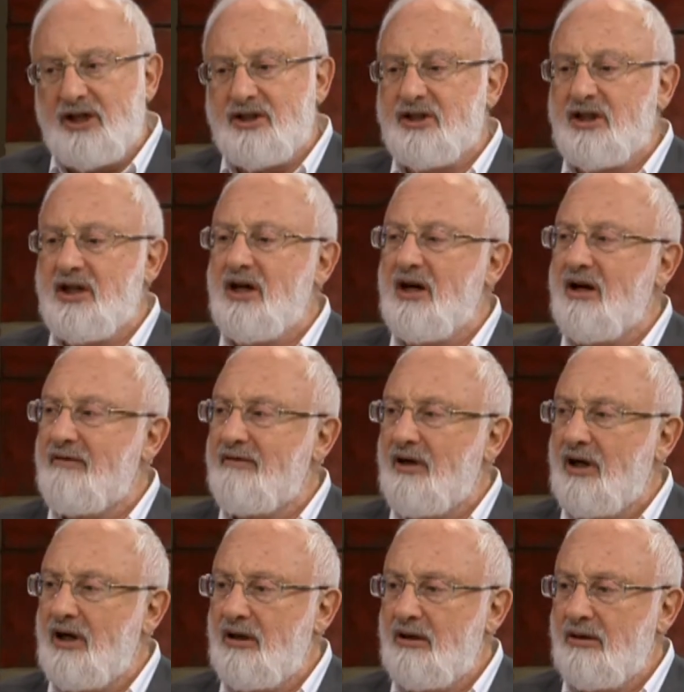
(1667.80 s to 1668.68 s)
And if
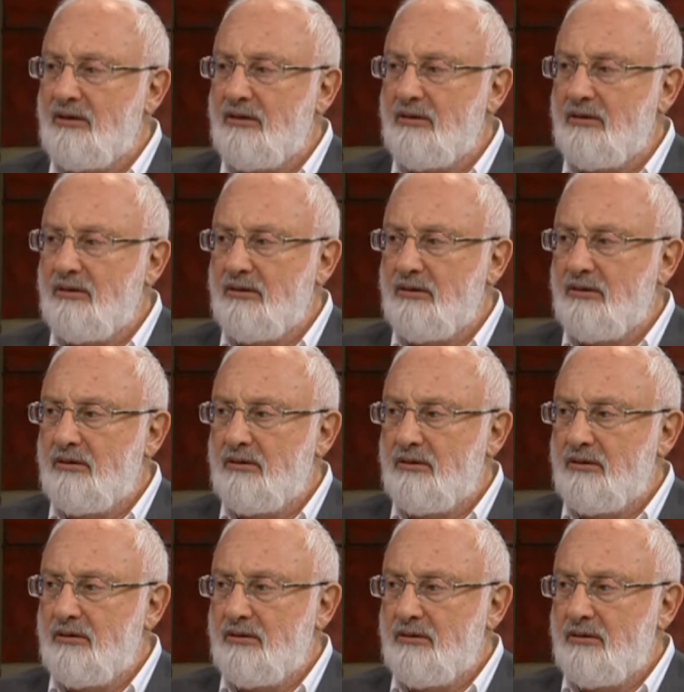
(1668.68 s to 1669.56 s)
one doesn't work,
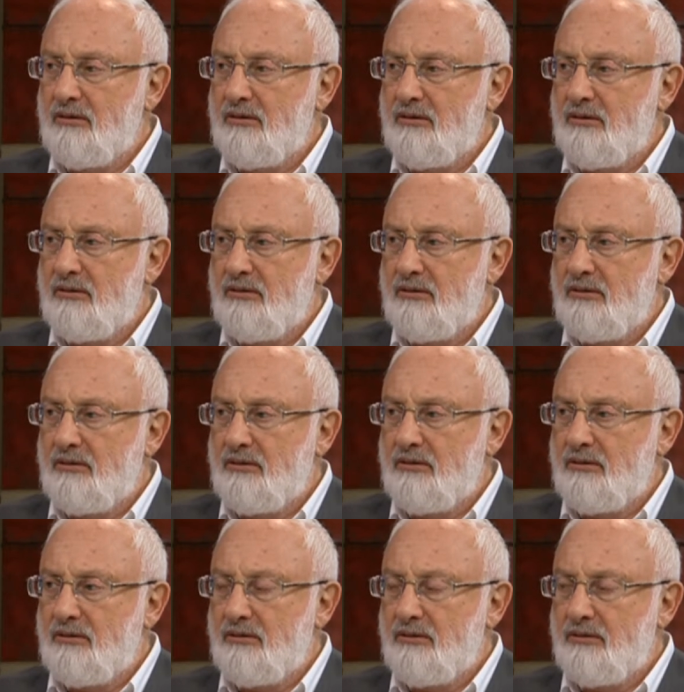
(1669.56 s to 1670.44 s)
love will cover all
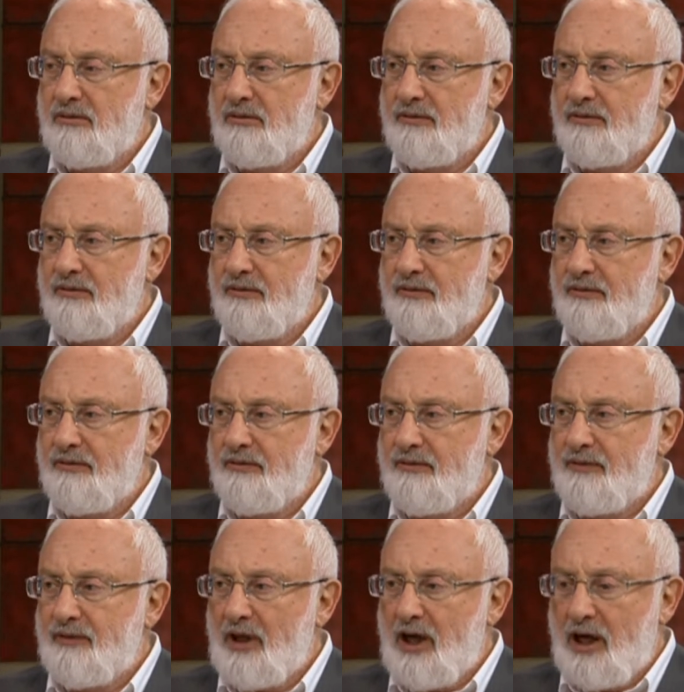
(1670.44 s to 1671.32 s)
transgressions.
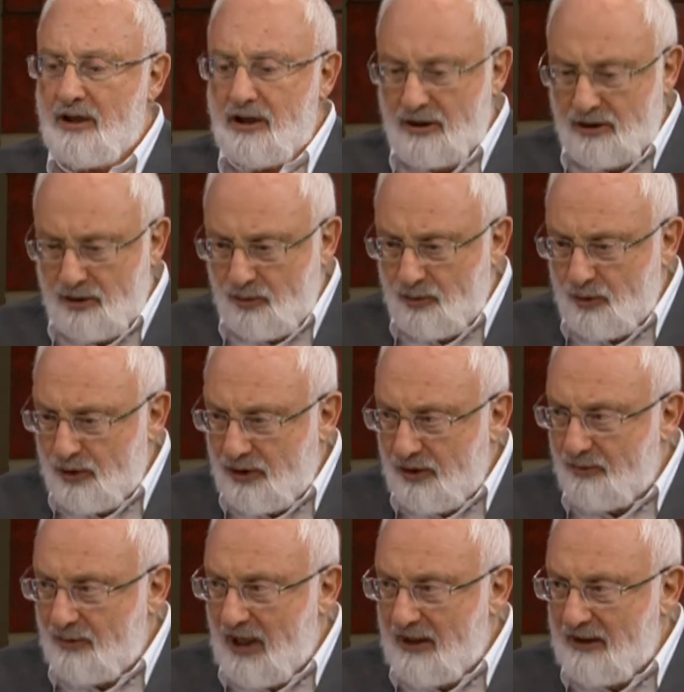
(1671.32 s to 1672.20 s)

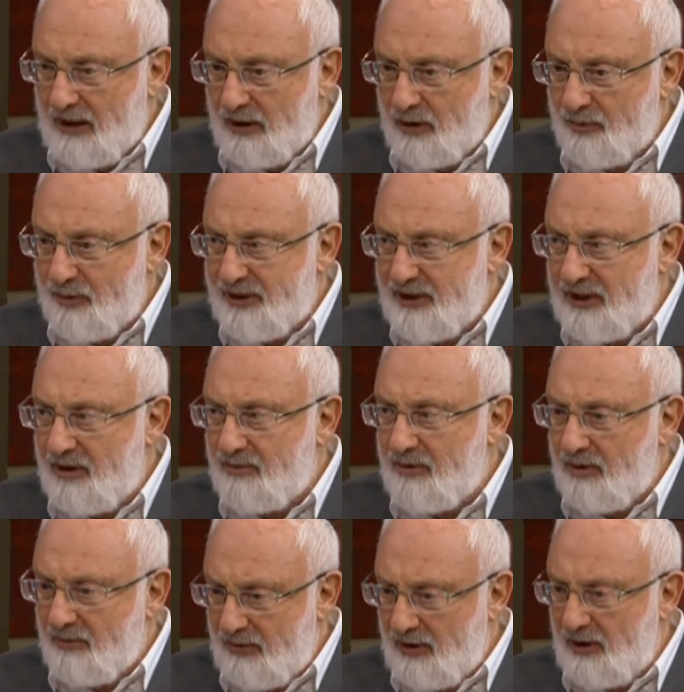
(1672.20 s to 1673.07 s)

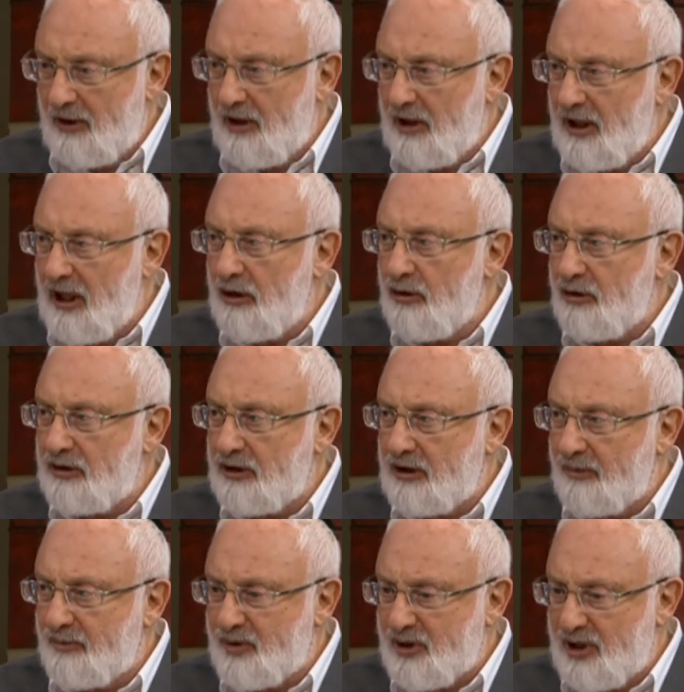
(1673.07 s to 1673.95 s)

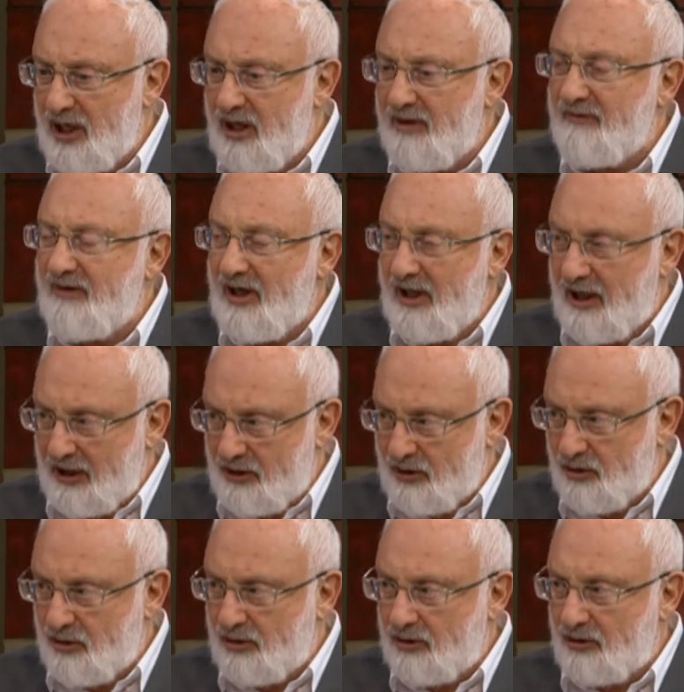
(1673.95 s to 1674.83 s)
Do we
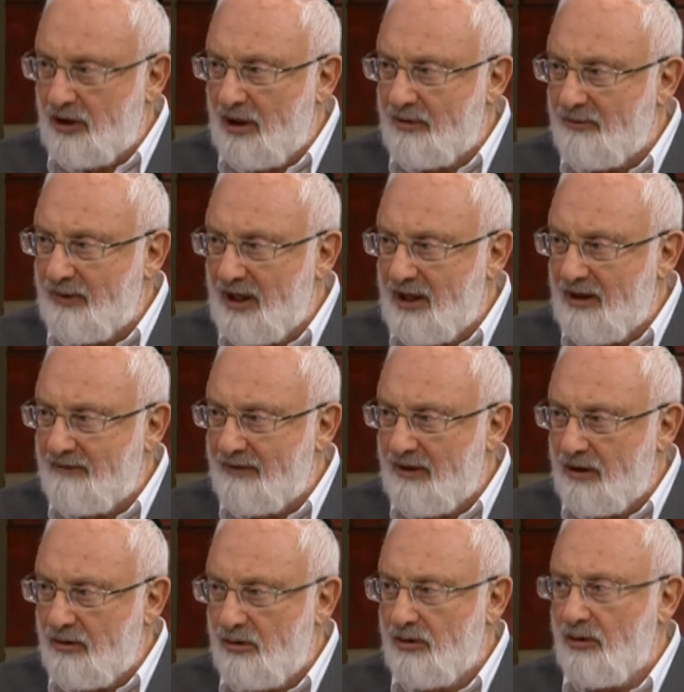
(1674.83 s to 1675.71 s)
agree to
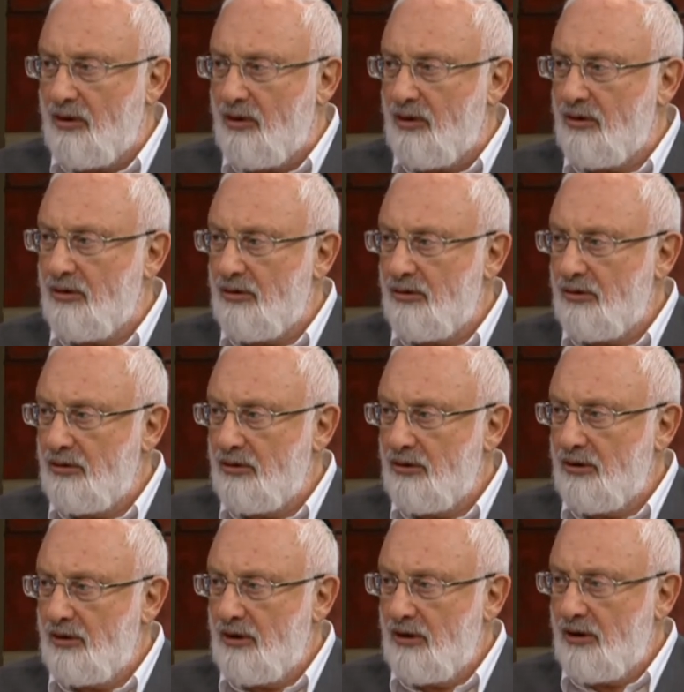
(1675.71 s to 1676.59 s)
reveal
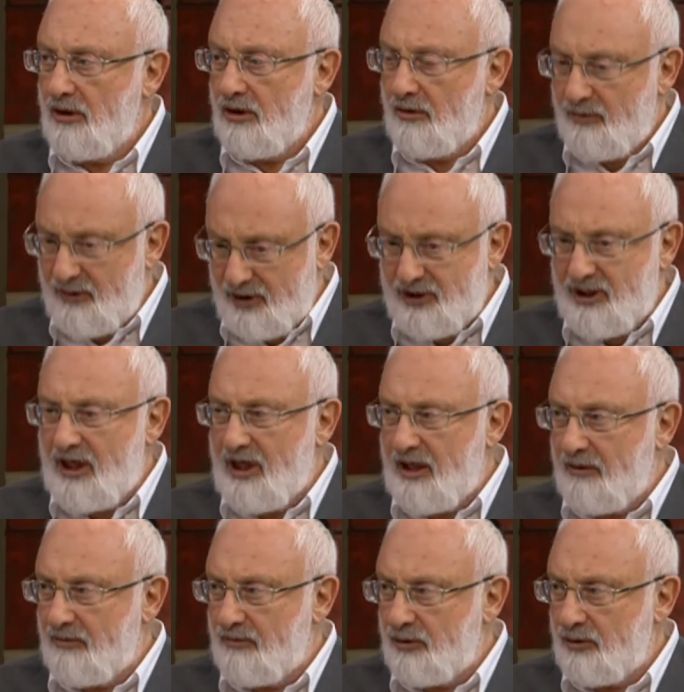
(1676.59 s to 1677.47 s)
the
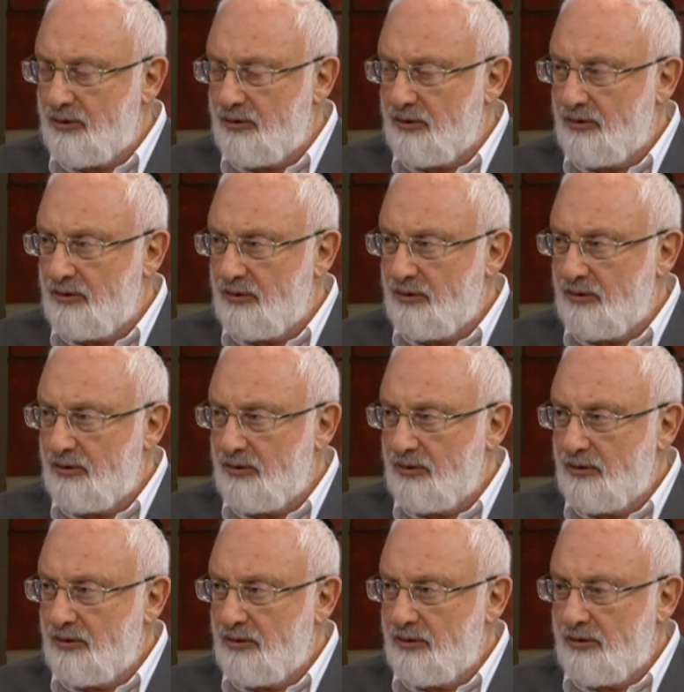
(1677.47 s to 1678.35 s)
crimes, the
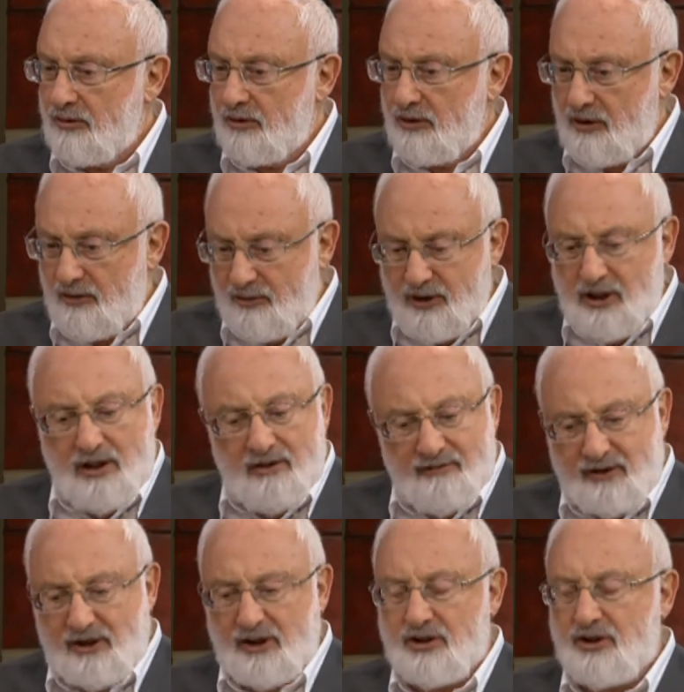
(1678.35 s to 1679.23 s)
transgressions, and cover them with
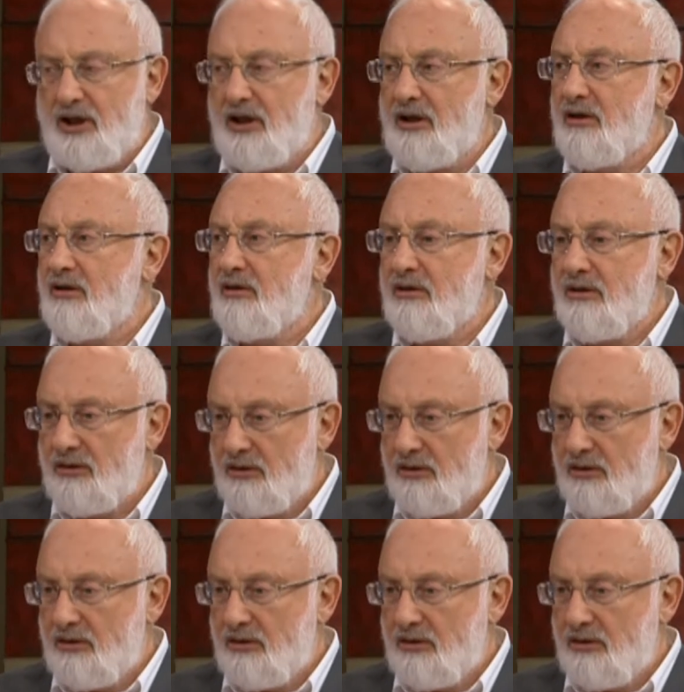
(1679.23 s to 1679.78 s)
love or not?